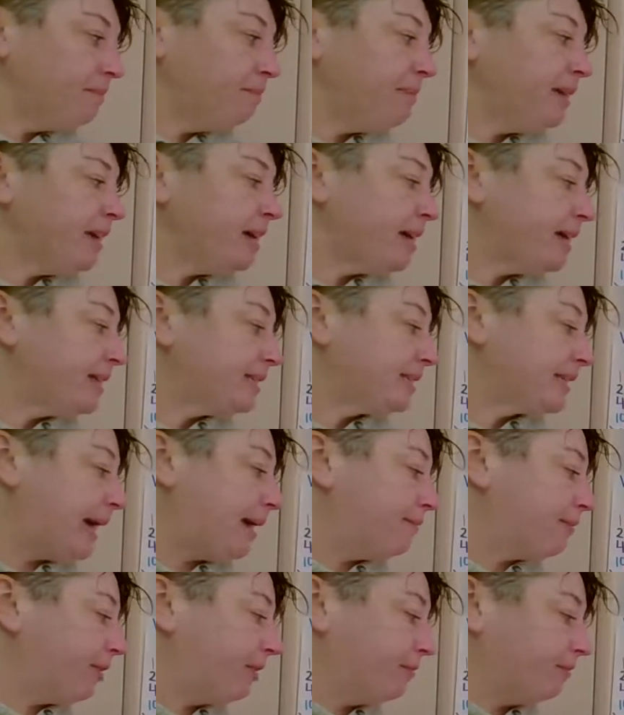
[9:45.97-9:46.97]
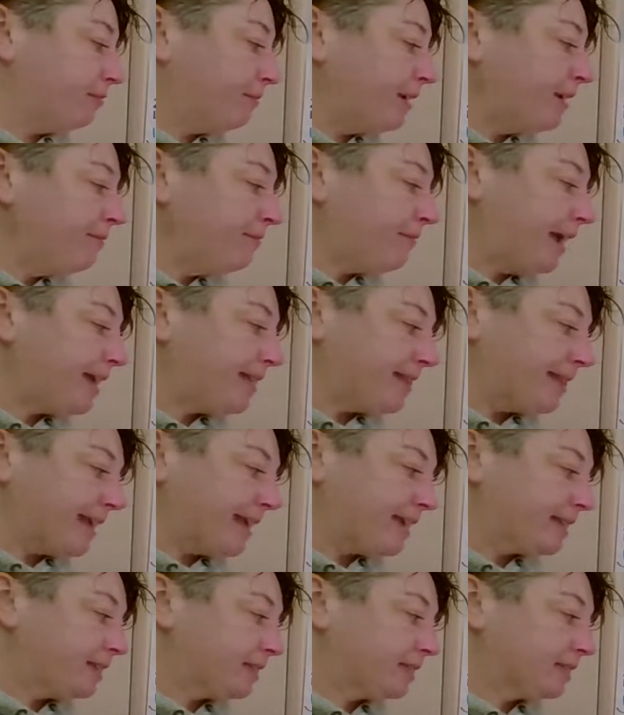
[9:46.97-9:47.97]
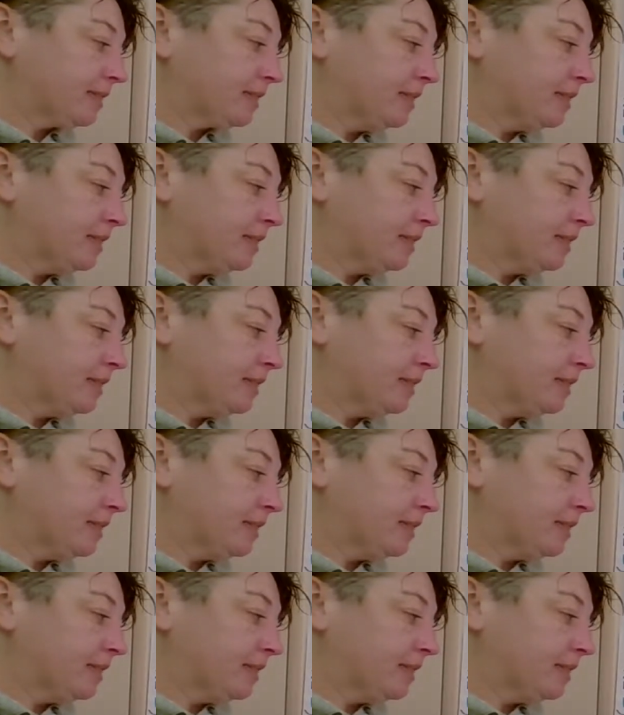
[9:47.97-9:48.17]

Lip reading: because I'm going to rewrite this,